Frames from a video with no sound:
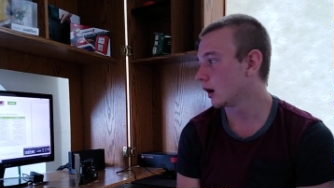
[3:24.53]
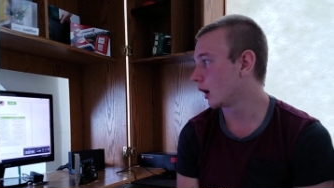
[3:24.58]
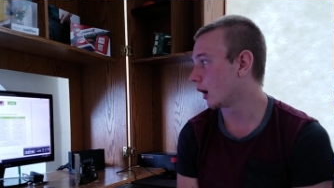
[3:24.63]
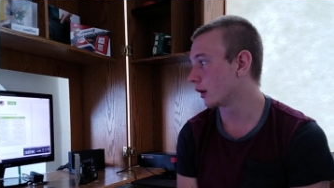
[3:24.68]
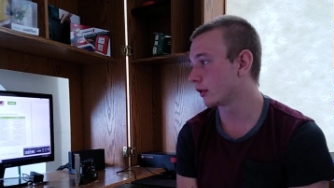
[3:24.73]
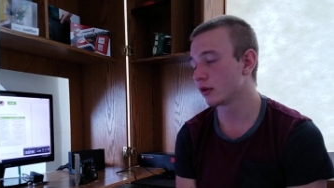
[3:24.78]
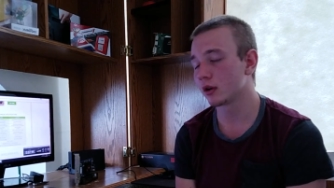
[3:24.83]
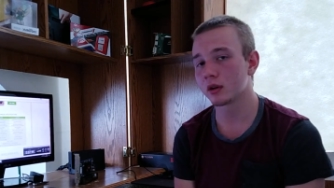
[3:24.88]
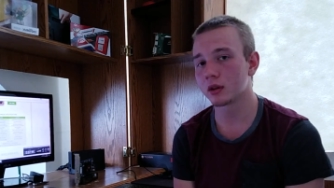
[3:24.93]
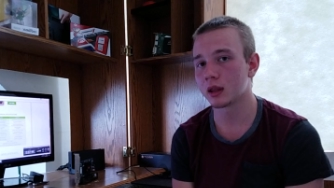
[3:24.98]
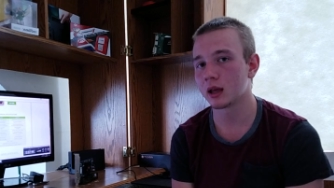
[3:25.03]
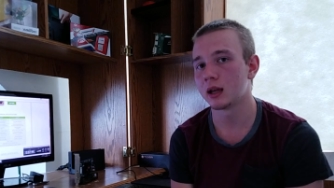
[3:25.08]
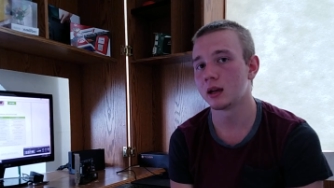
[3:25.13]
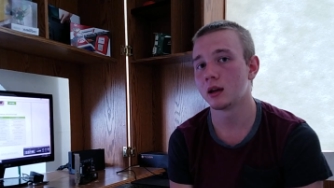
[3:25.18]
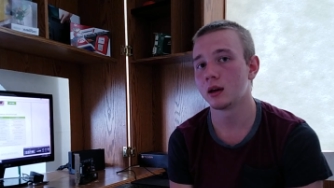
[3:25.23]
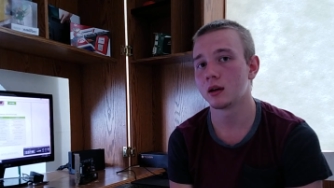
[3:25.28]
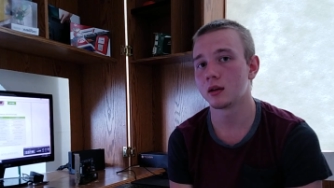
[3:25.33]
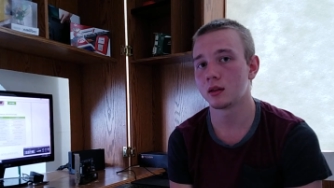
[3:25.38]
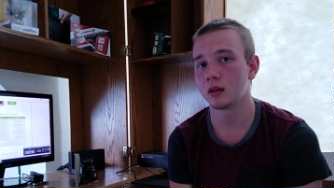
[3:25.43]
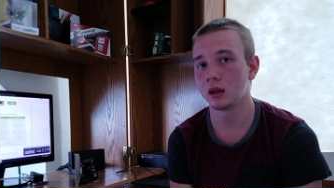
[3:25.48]
other
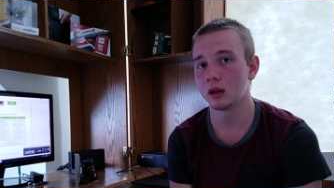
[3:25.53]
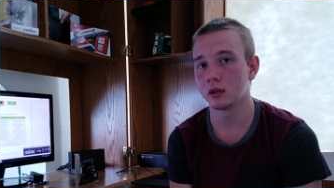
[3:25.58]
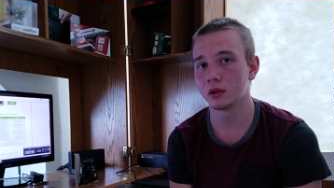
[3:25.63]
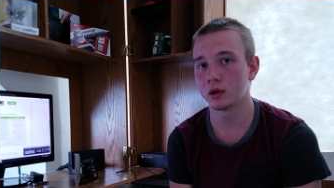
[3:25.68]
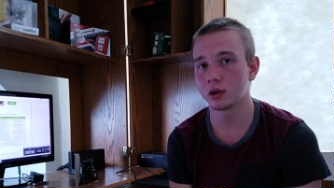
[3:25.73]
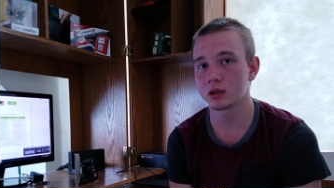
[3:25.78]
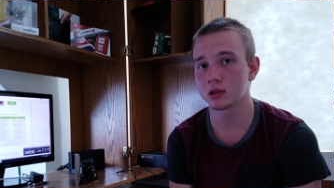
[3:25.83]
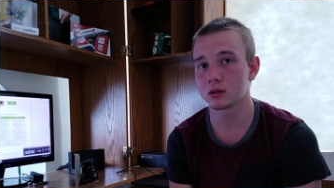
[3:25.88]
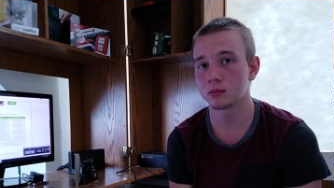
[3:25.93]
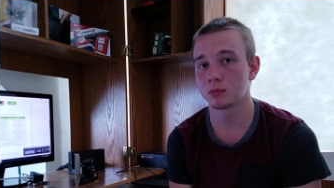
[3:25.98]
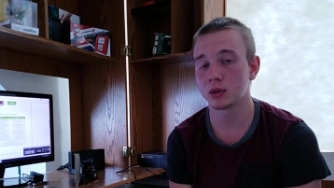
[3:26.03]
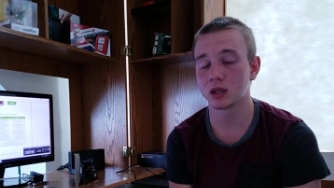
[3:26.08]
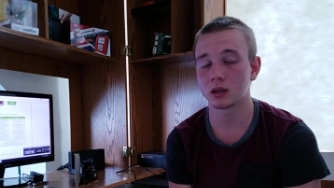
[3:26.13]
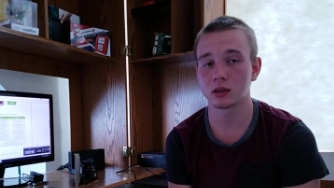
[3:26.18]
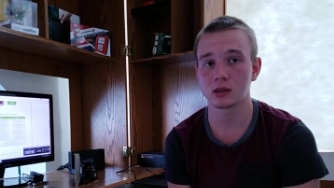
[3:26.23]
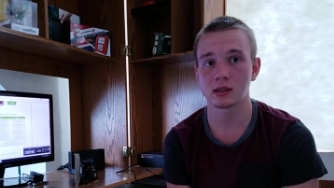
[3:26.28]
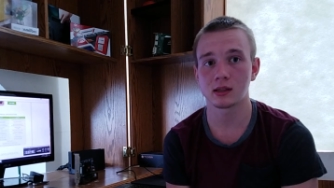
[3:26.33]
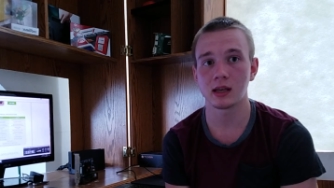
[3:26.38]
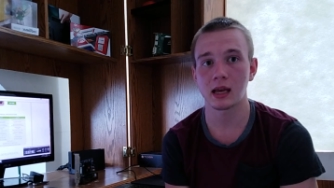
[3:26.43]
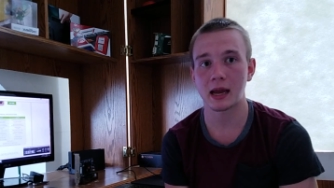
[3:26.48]
than the looks,
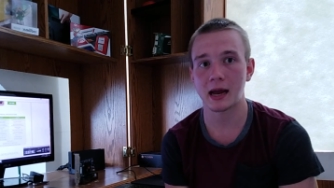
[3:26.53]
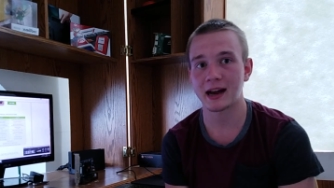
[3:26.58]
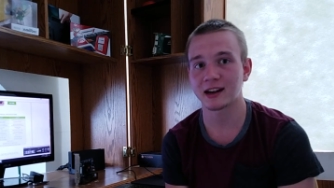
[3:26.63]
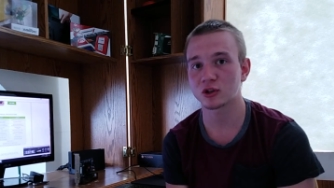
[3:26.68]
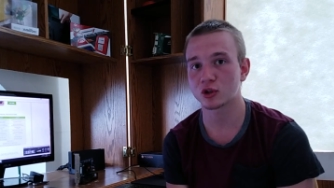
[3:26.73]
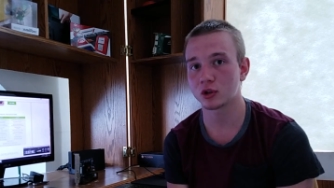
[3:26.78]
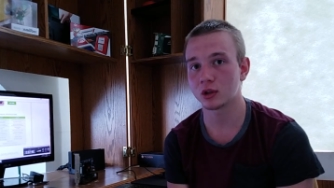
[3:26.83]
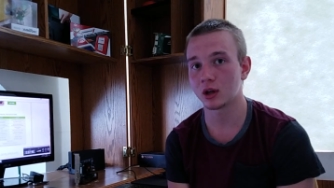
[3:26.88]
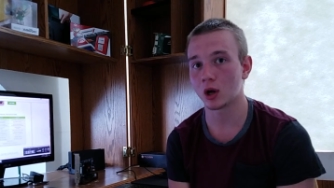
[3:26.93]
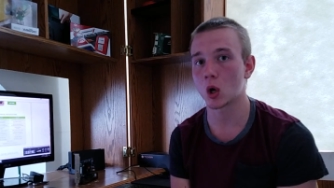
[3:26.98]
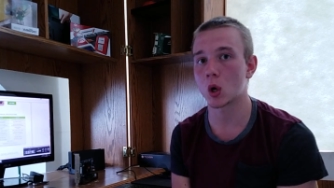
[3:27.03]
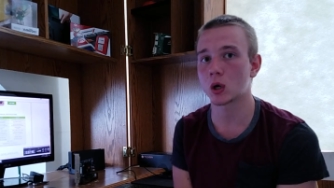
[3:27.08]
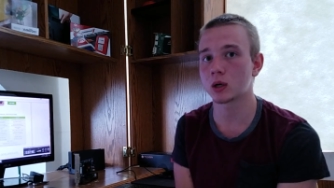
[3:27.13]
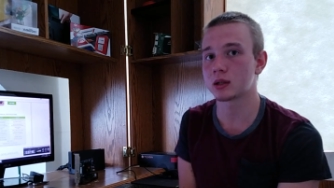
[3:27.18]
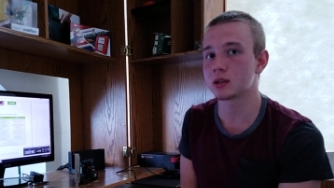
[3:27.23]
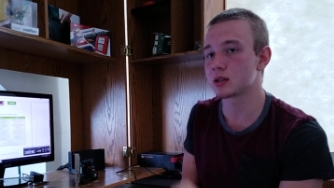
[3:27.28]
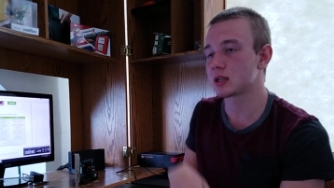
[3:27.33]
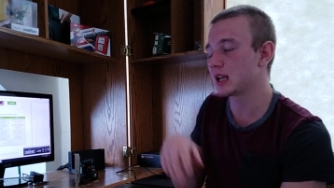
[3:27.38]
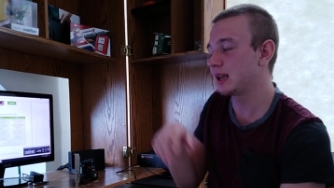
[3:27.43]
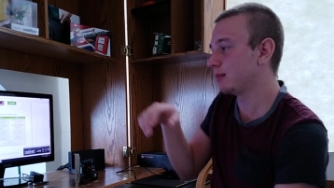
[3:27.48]
because they actually are
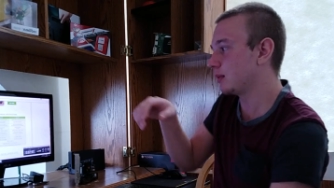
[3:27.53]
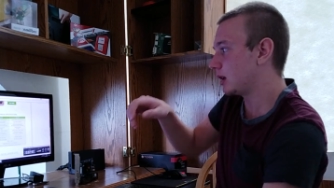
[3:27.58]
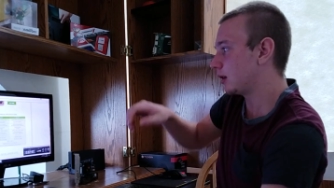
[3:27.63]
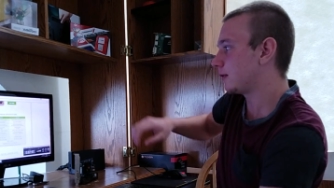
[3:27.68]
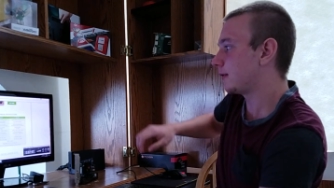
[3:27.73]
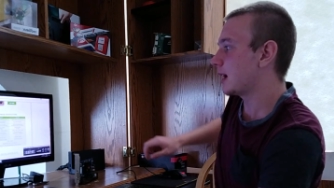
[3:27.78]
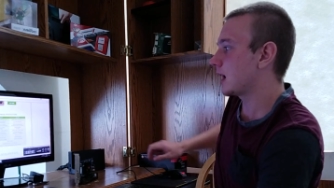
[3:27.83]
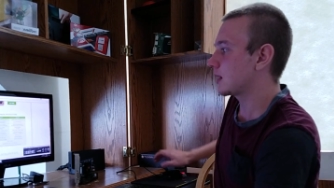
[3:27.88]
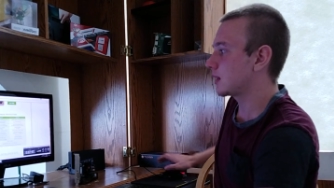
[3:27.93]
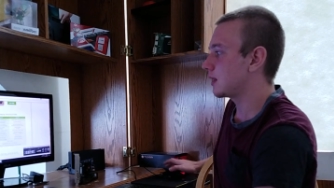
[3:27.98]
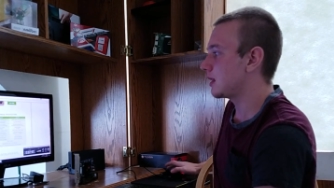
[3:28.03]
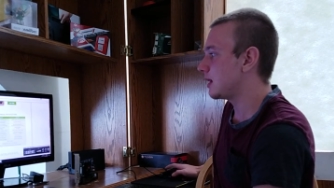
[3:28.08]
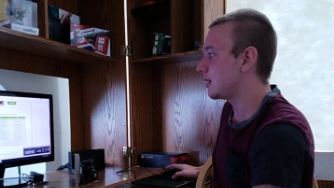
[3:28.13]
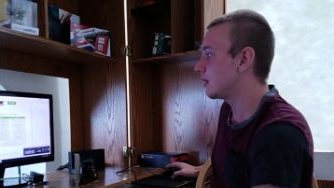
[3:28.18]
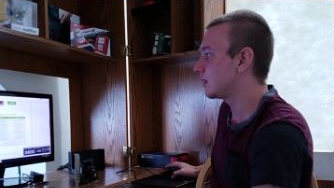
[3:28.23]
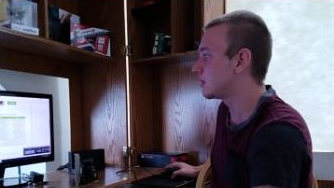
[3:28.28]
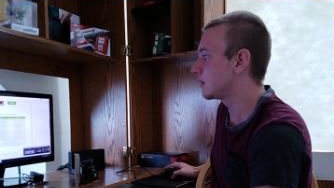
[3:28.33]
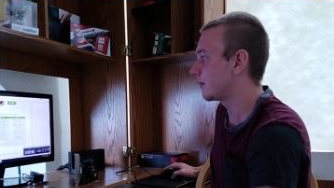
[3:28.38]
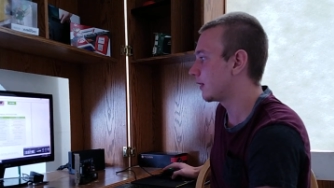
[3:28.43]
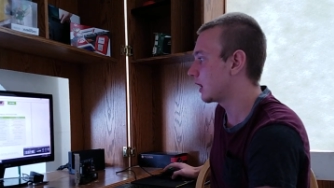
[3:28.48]
the same? In fact,
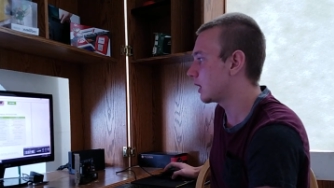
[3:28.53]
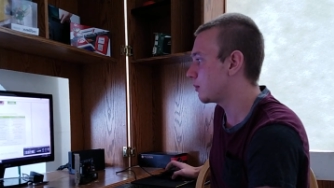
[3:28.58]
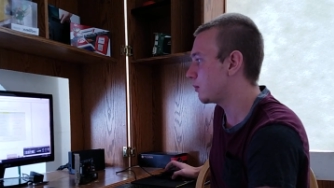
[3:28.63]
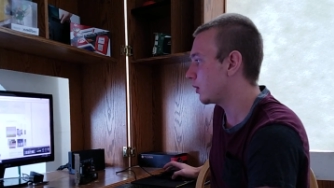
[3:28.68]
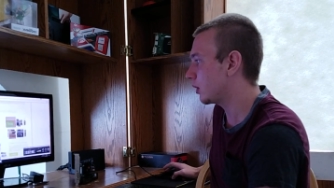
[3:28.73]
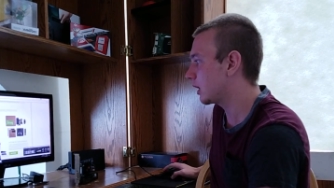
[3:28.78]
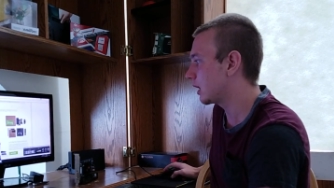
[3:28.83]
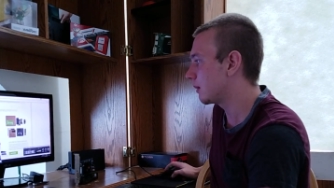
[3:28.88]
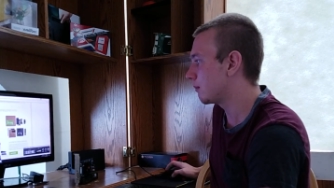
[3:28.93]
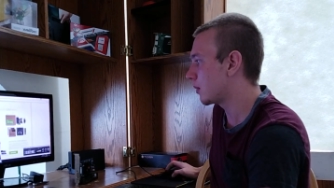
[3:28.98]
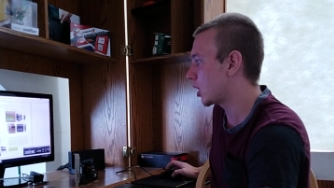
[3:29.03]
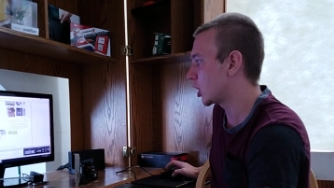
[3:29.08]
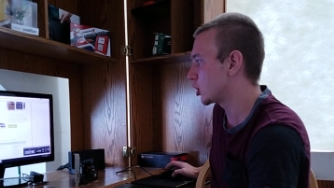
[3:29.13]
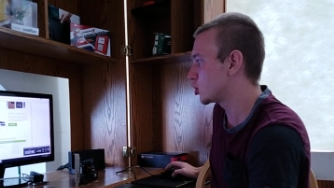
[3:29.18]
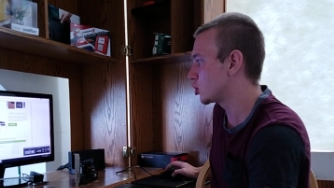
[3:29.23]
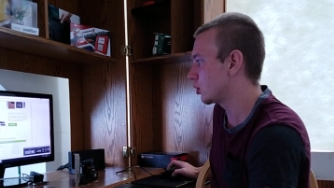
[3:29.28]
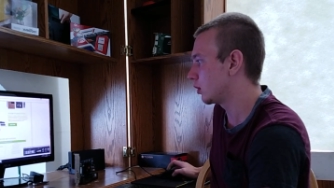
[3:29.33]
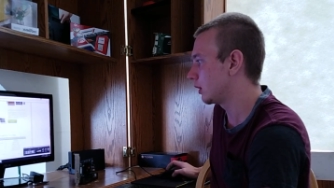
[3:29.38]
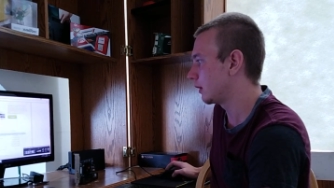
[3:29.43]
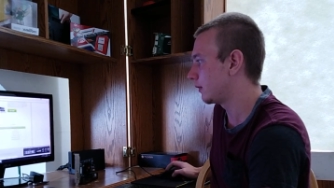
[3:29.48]
the developer kit
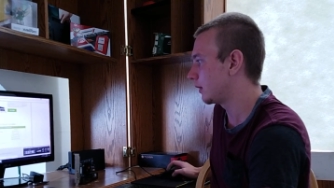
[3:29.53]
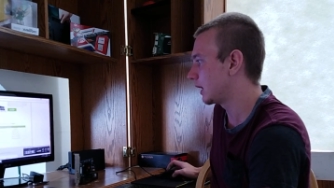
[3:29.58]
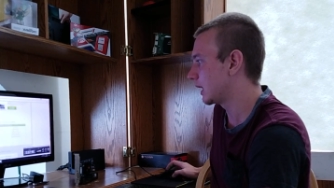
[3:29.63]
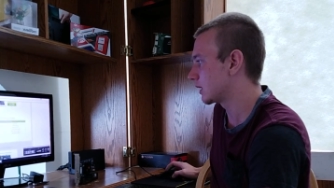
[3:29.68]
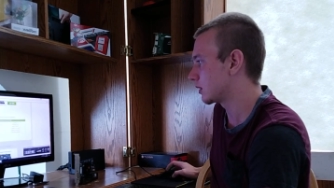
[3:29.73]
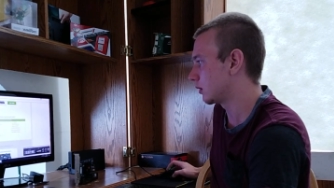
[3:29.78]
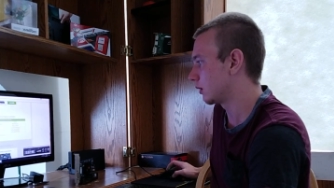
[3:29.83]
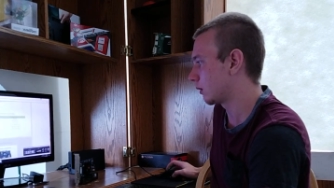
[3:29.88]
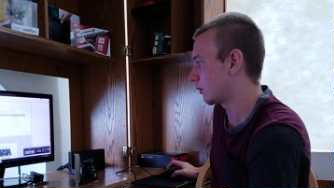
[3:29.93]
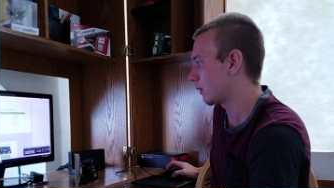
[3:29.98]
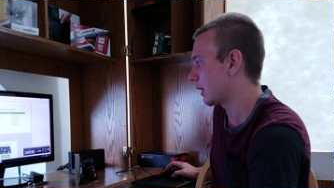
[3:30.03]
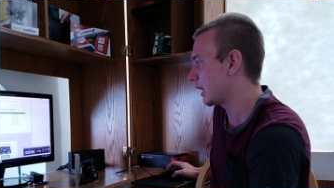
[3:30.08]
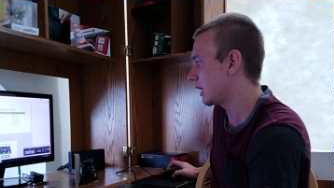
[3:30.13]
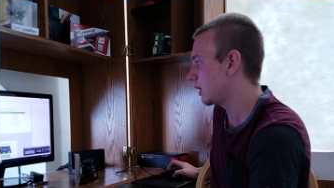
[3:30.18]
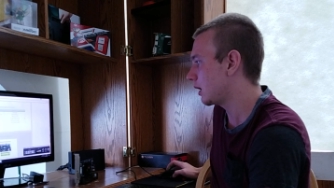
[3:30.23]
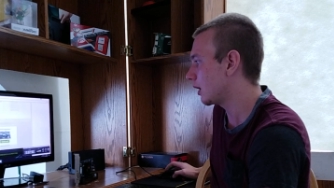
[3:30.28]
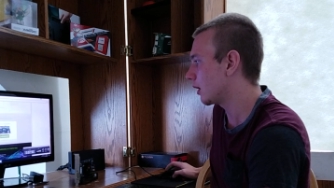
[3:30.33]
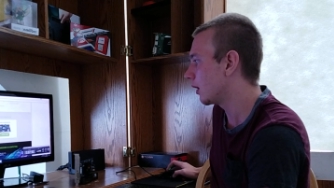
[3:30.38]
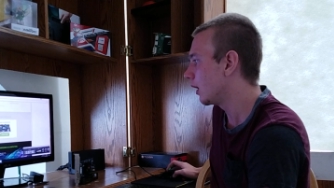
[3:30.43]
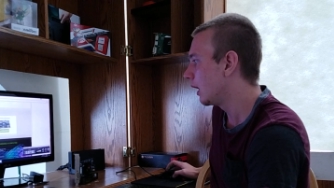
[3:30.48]
module, if you guys look right
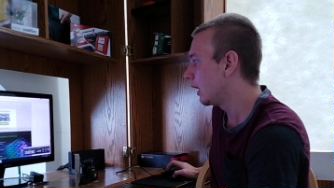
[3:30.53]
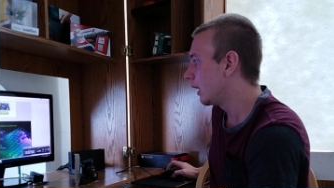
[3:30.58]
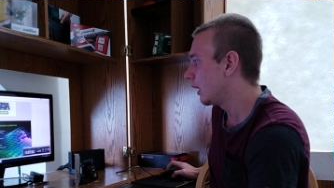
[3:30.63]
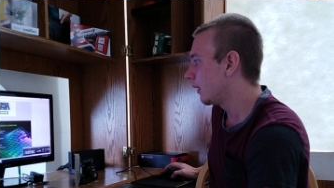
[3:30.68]
here,